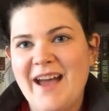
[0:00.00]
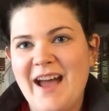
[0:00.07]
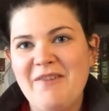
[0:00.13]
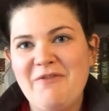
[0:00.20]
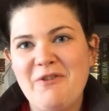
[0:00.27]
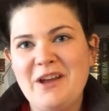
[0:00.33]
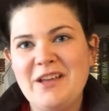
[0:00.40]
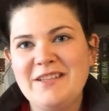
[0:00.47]

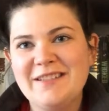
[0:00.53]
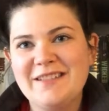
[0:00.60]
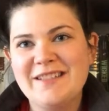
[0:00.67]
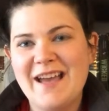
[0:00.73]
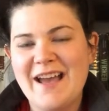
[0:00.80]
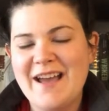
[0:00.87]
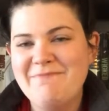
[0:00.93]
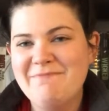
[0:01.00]
Hi friends,
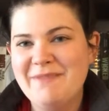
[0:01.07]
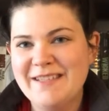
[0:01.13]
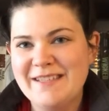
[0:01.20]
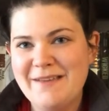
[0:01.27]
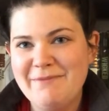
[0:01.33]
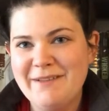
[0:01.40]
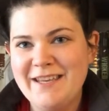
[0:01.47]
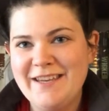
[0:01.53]
Miss
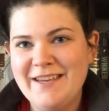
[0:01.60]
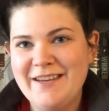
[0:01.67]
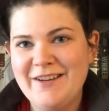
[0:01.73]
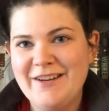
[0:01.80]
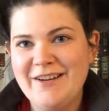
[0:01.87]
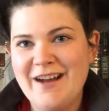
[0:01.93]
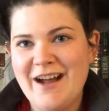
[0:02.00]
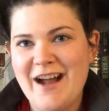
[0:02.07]
Emily
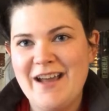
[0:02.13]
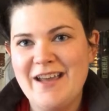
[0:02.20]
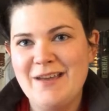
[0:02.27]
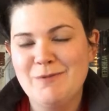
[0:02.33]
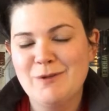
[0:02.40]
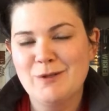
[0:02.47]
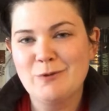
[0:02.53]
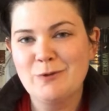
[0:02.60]
here. I
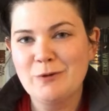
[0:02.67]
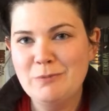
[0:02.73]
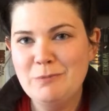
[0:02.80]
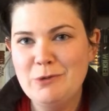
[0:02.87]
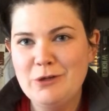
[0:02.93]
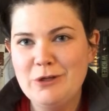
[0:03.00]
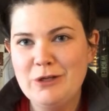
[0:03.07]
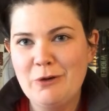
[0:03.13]
am the school
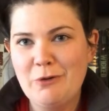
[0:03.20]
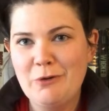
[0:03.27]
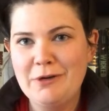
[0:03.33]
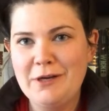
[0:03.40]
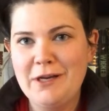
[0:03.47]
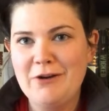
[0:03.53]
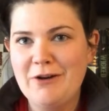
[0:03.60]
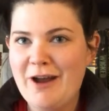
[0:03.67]
community
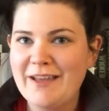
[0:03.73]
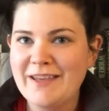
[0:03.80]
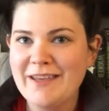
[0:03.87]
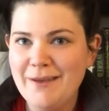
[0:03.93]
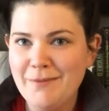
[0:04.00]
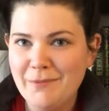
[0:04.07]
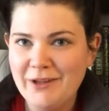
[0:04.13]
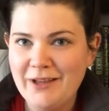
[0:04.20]
coordinator at
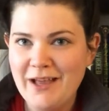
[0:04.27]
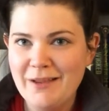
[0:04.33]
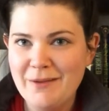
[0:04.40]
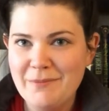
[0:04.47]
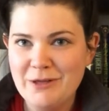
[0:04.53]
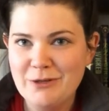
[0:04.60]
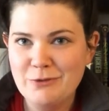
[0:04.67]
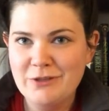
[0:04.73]
Campbell
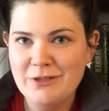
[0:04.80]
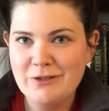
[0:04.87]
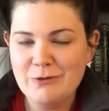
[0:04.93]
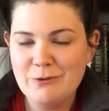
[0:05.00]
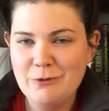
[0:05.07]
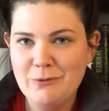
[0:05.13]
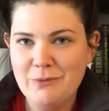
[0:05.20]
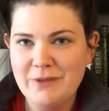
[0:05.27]
Elementary
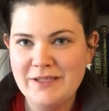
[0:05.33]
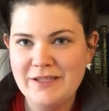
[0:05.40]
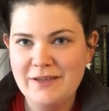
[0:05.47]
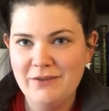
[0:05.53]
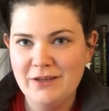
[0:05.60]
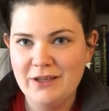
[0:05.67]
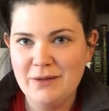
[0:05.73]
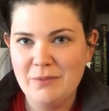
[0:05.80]
School with
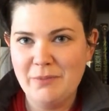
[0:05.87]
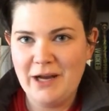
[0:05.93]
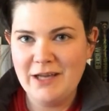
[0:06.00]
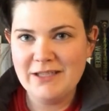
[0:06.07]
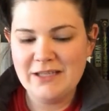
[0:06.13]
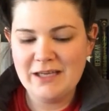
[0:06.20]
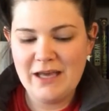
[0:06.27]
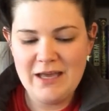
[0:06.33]
Civic
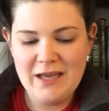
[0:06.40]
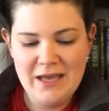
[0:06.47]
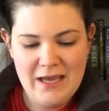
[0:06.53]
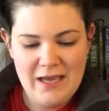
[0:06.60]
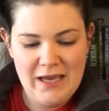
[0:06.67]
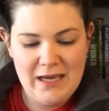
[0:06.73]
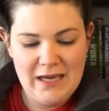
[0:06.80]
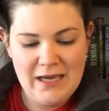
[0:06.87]
Nebraska,
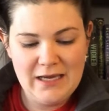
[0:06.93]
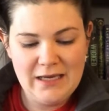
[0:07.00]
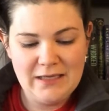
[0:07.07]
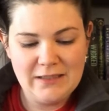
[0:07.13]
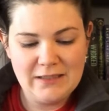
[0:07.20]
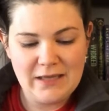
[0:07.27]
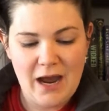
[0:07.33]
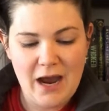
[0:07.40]

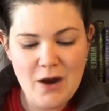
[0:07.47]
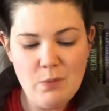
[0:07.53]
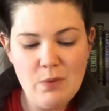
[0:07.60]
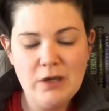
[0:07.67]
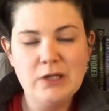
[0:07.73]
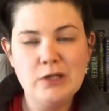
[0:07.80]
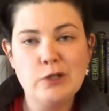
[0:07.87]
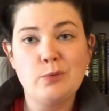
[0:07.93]
and I
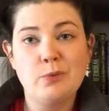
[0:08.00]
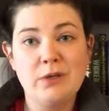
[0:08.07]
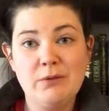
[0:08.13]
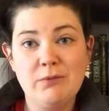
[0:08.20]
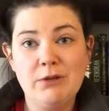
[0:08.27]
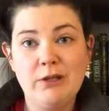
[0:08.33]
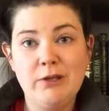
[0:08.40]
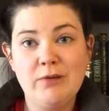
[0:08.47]
wanted to read
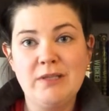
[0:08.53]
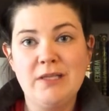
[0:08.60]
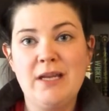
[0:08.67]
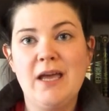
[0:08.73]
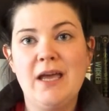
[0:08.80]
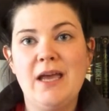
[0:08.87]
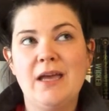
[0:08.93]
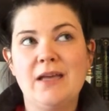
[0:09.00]
with you
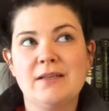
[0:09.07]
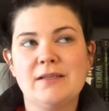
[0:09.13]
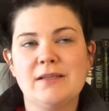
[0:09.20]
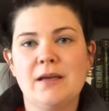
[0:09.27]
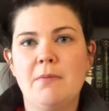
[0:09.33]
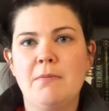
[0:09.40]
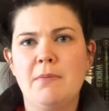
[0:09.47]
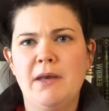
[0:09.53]
today
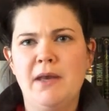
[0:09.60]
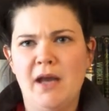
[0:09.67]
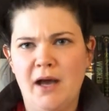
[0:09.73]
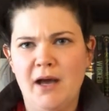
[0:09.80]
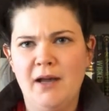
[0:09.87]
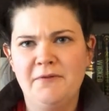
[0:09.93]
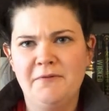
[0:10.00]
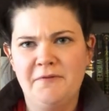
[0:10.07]
some
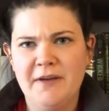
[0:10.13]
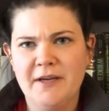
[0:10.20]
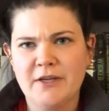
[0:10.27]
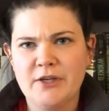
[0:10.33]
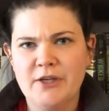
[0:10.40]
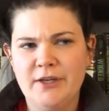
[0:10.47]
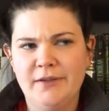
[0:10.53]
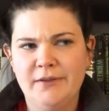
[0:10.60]

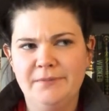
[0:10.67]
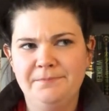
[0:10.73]
nonfiction.